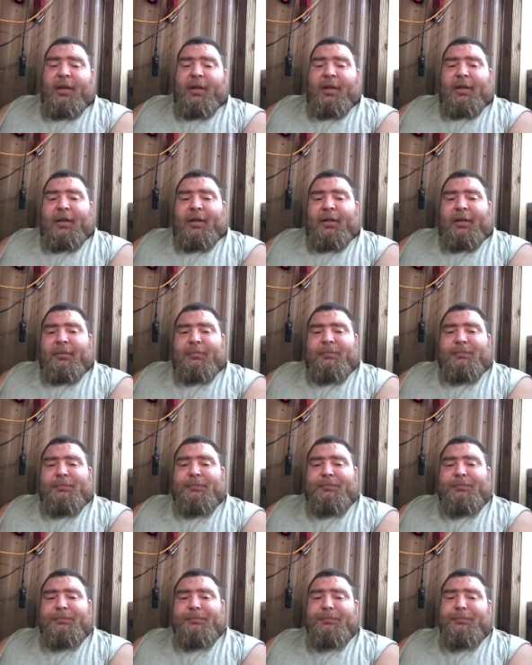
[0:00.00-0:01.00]
Um,
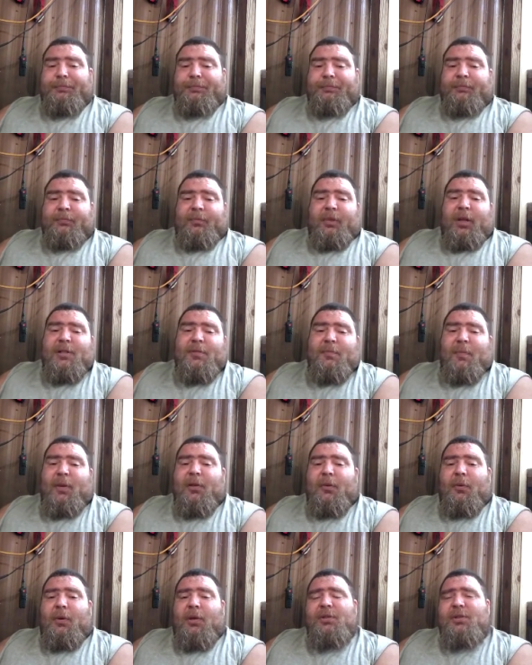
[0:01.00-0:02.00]
that's my
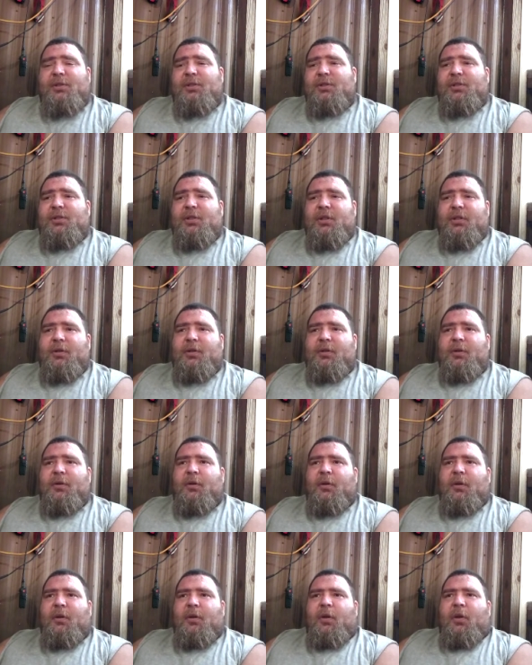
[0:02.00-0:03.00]
questions.
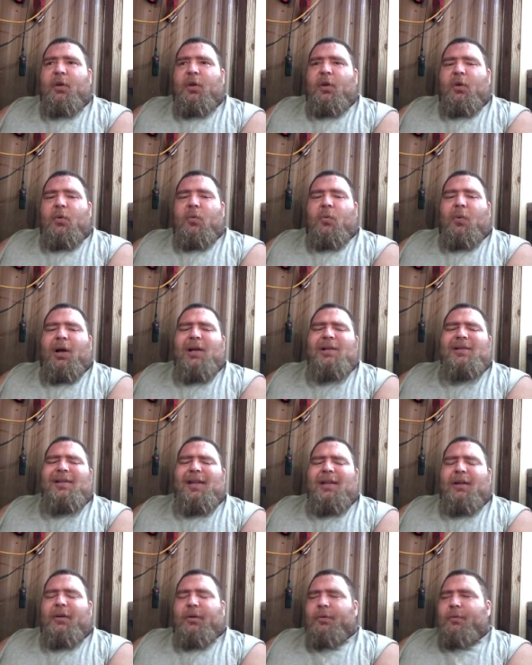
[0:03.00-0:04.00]
Why
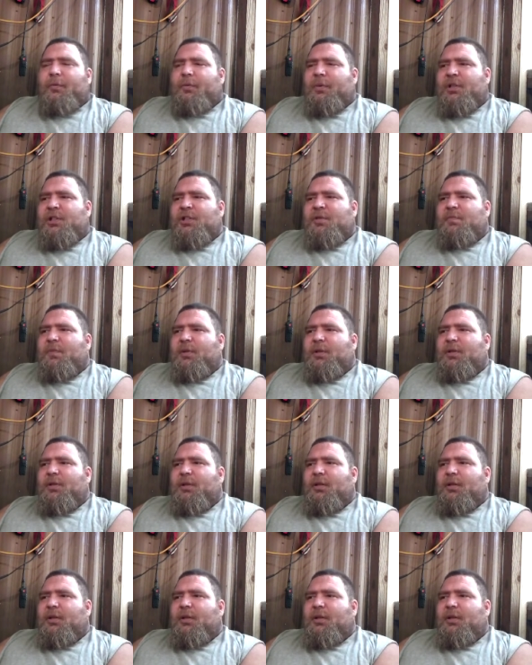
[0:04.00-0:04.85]
now? It's been,